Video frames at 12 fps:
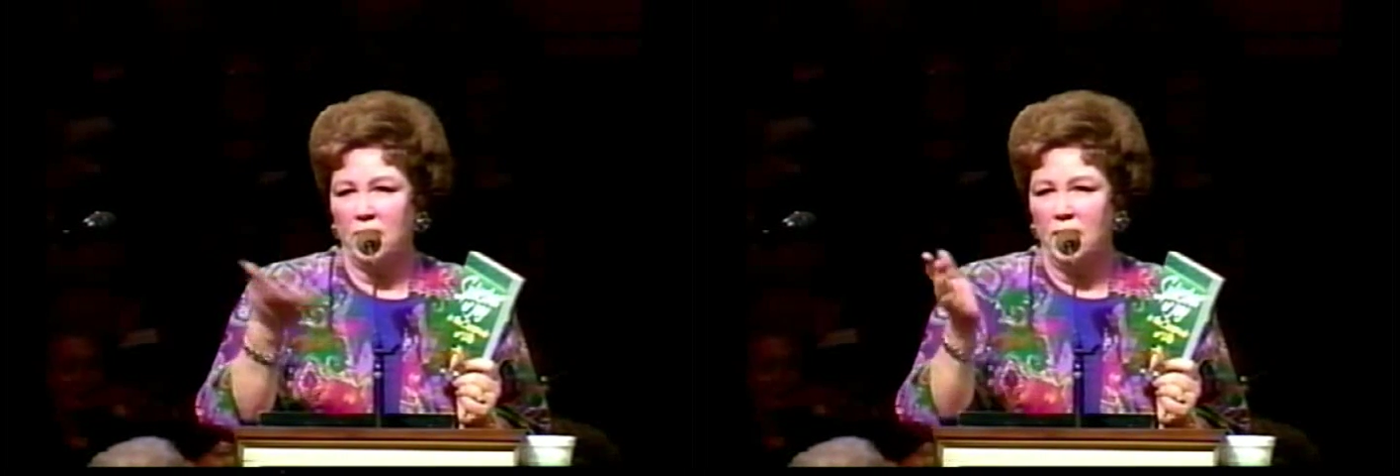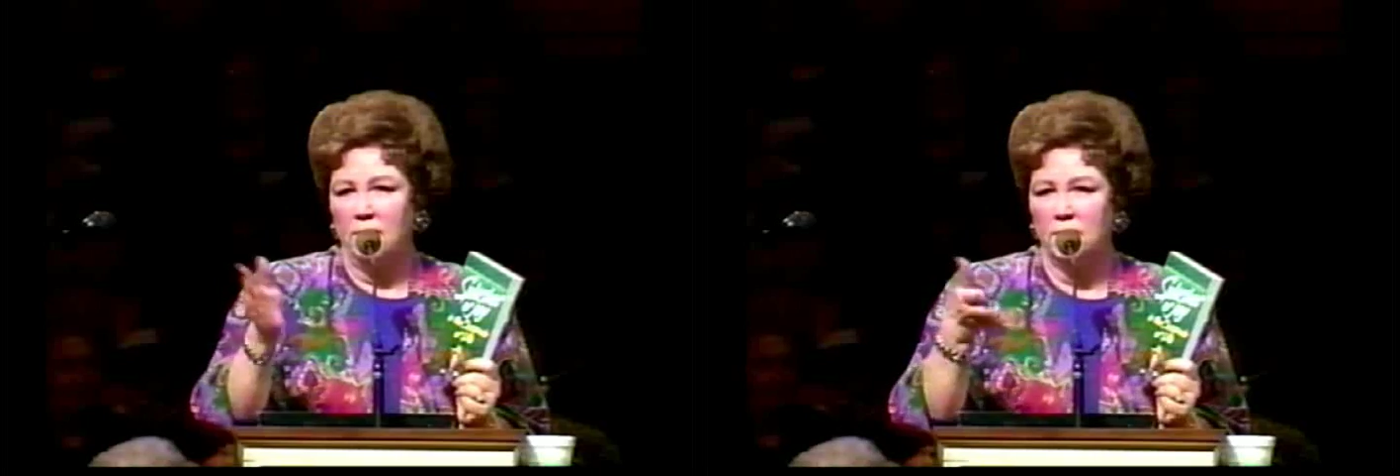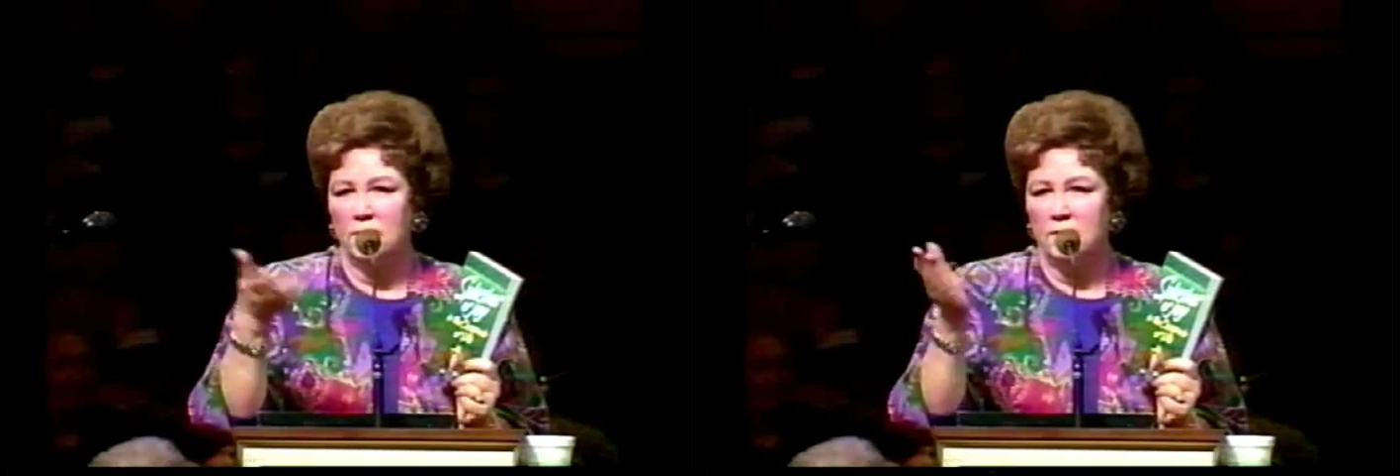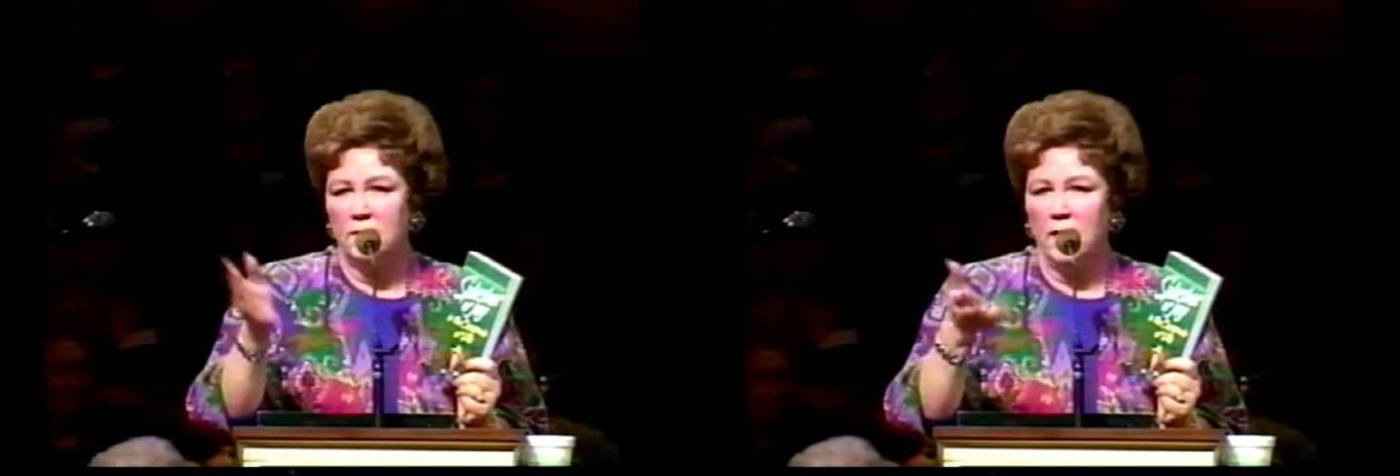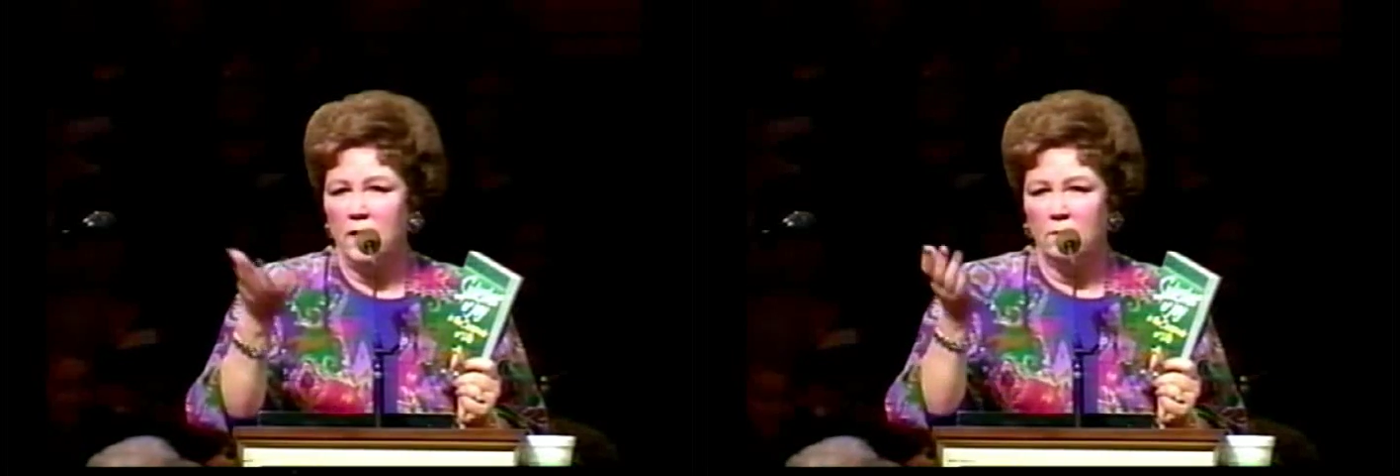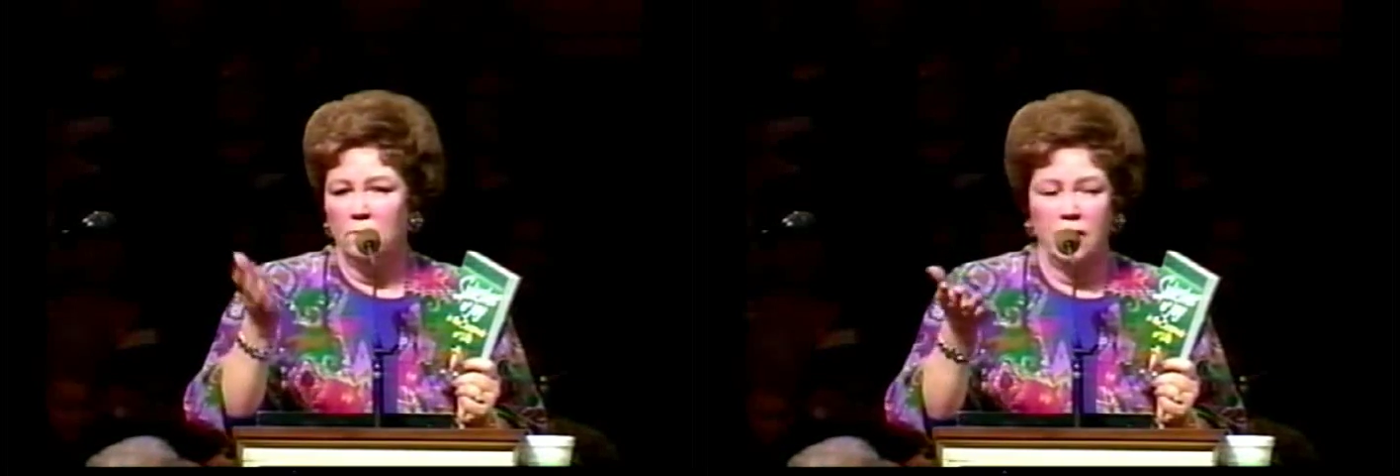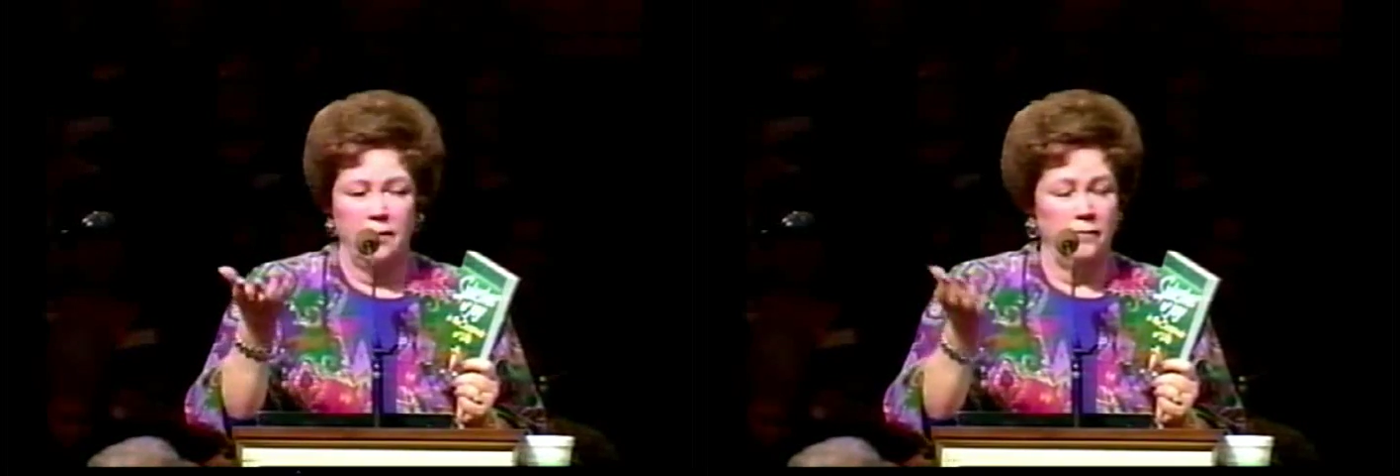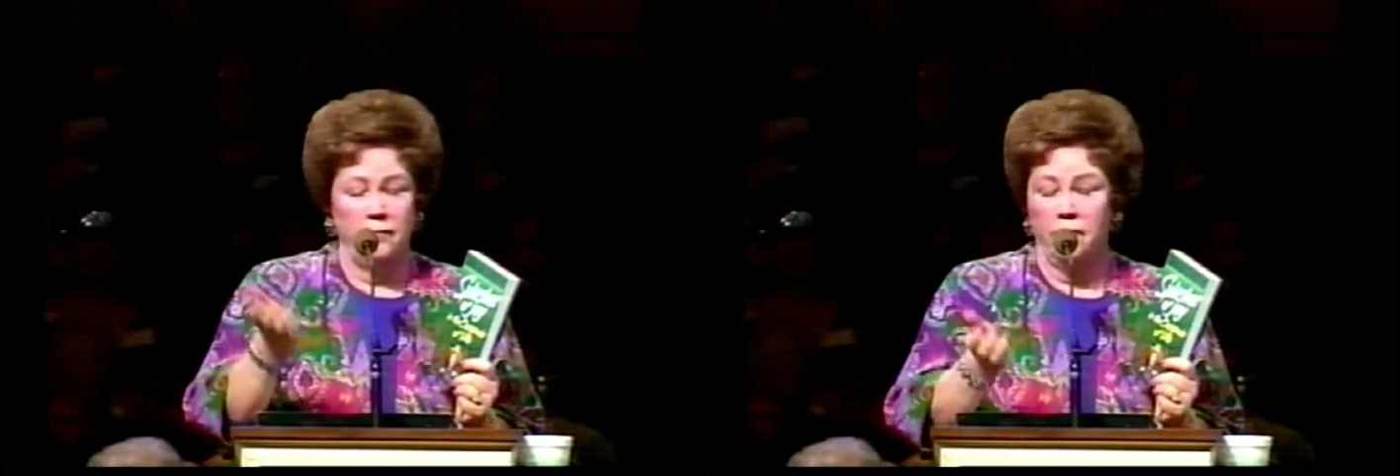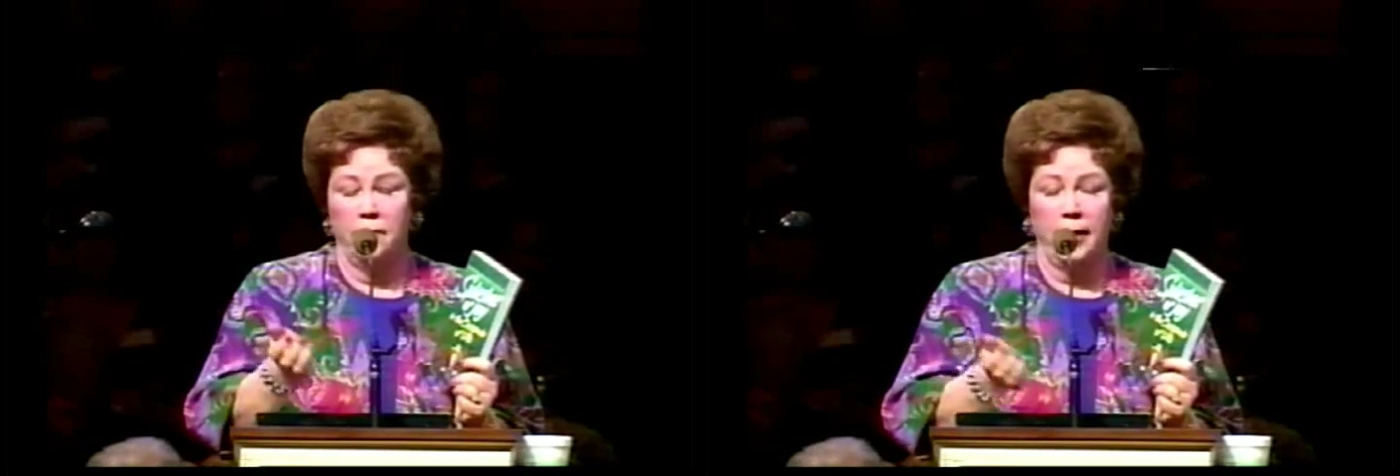thing he was studying or
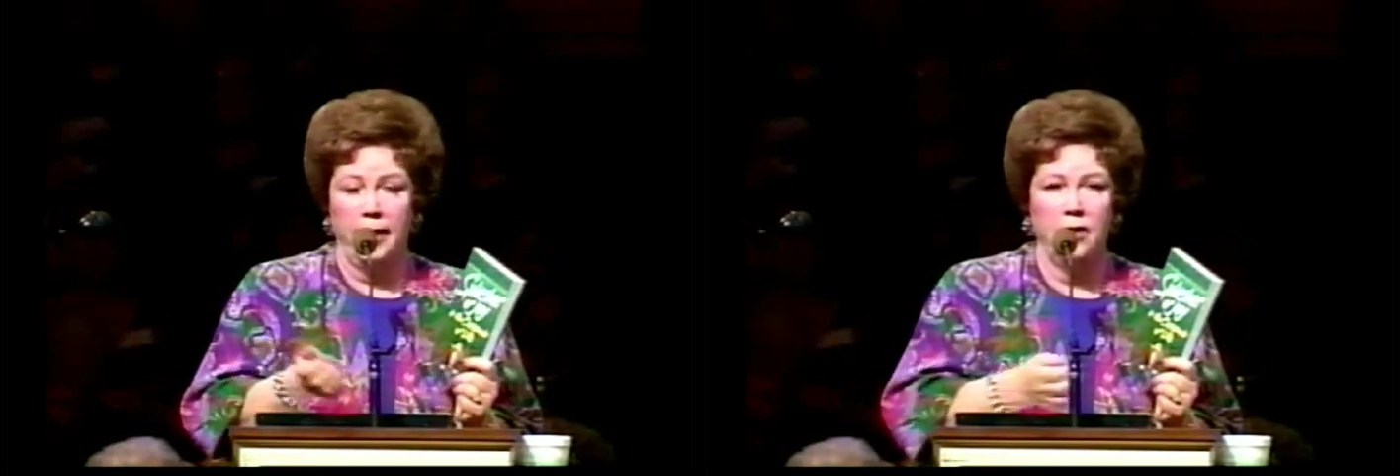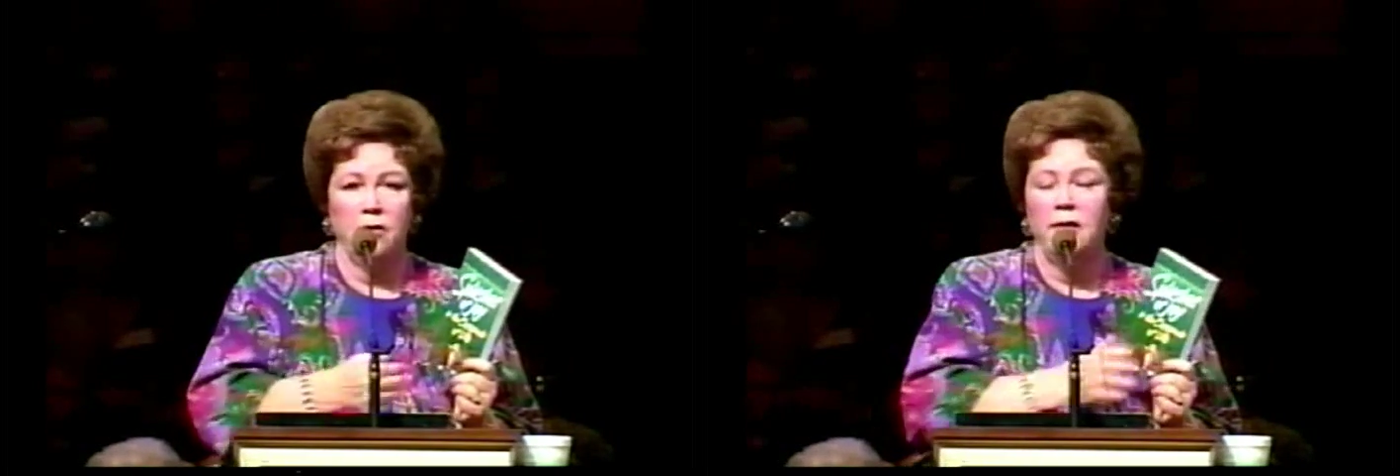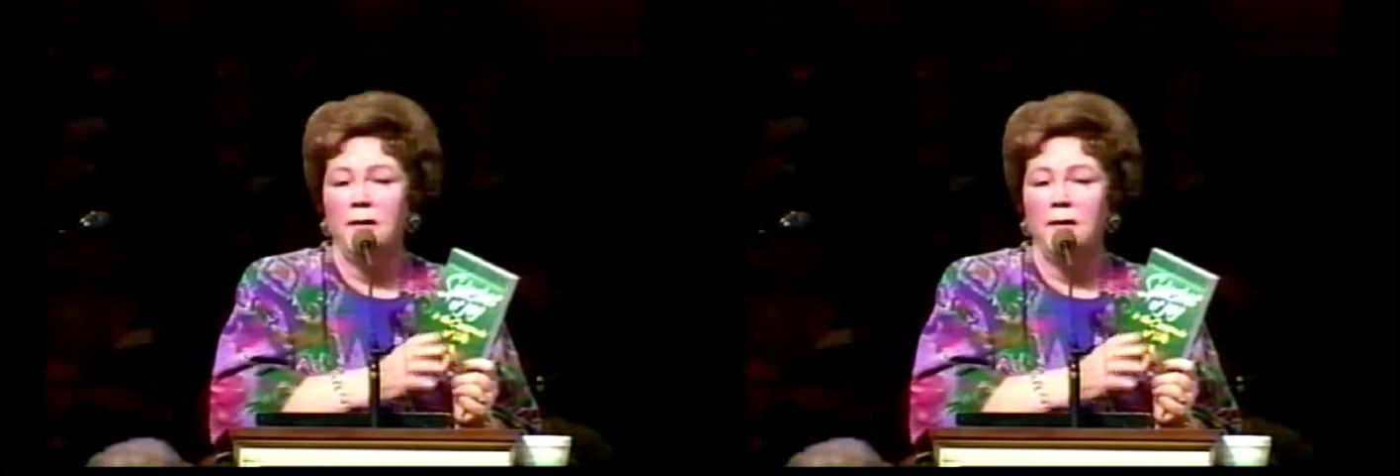whatever for about a year,